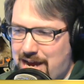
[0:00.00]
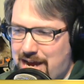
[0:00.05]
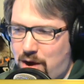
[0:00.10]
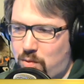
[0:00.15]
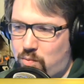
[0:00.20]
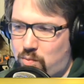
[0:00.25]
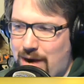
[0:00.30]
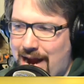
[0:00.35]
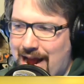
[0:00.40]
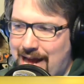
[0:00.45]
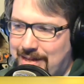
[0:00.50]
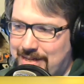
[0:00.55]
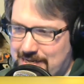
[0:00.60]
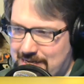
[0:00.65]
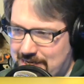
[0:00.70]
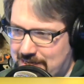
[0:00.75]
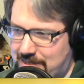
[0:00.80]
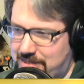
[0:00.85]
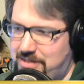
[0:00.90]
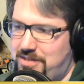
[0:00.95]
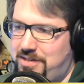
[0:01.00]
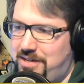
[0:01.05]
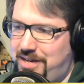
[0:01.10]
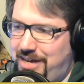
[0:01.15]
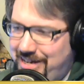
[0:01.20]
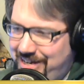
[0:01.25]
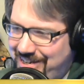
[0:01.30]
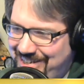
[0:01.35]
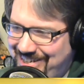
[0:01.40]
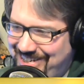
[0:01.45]
a rally.
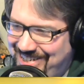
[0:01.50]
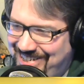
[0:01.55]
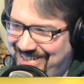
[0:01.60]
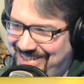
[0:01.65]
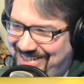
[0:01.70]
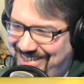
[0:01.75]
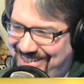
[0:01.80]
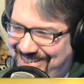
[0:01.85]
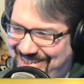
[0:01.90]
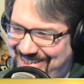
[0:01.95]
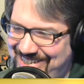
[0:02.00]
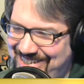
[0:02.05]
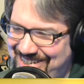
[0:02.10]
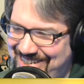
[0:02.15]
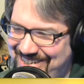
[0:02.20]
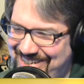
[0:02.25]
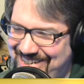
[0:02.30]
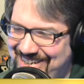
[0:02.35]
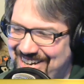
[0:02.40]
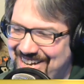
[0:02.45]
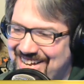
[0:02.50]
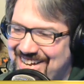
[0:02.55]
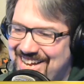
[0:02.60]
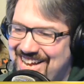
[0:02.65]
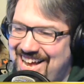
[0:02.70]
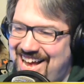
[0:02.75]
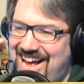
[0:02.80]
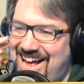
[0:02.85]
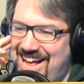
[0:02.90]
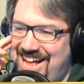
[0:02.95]
yeah, it